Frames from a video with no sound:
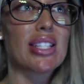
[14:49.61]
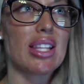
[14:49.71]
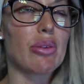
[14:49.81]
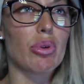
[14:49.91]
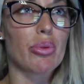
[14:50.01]
and
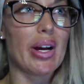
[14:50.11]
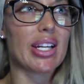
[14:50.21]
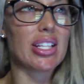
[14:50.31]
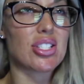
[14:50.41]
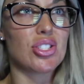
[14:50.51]
then we're
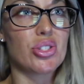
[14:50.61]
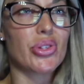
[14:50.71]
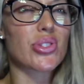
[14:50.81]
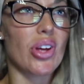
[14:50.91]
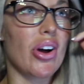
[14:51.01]
writing to 2
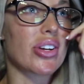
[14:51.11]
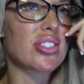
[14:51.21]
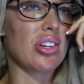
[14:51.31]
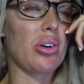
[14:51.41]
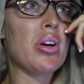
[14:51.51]
new songs,
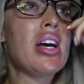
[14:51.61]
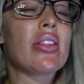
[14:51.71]
so